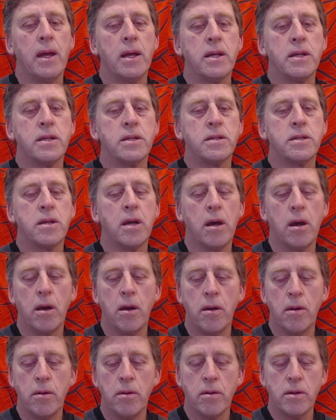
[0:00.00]

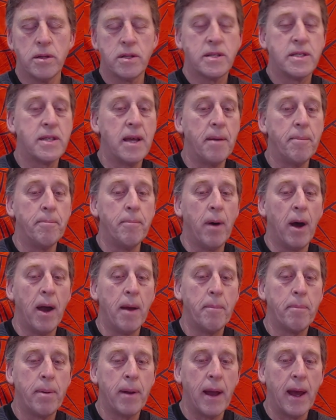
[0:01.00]
So some
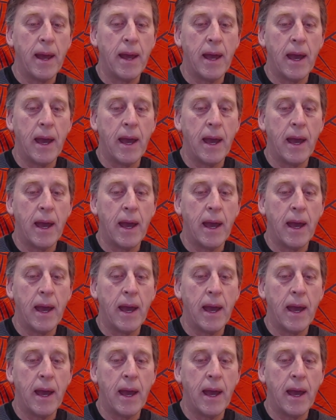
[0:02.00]
might play